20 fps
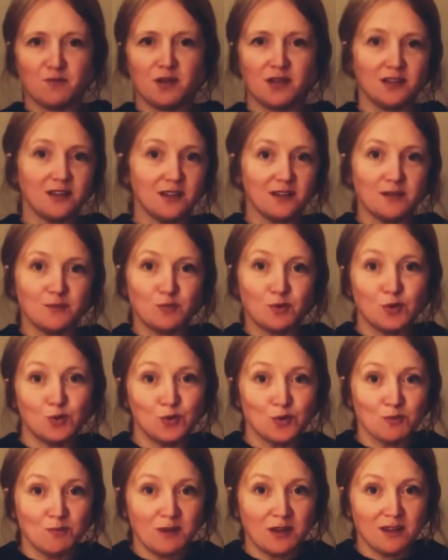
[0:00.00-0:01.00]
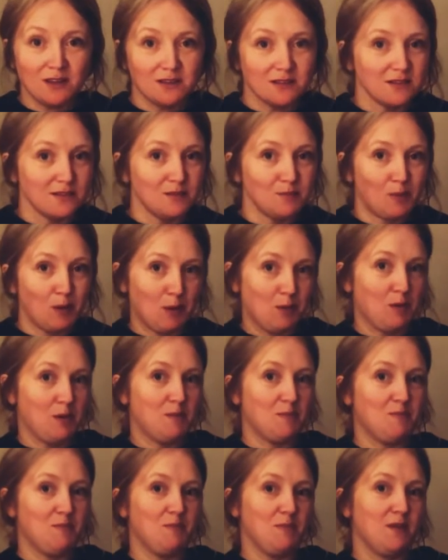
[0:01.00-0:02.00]
It pulled me into the
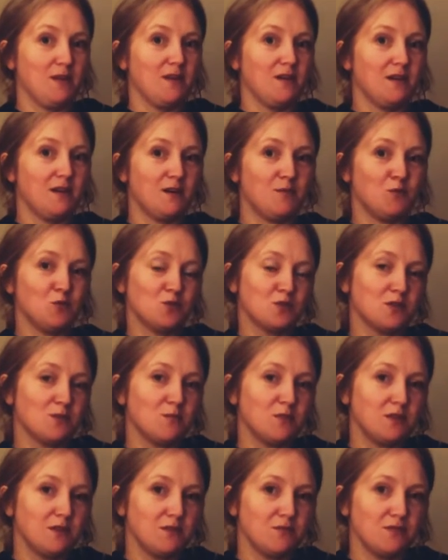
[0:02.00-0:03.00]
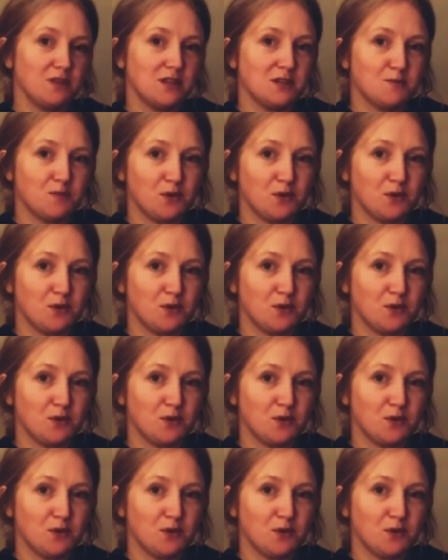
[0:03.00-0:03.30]
poem. I'm not someone that reads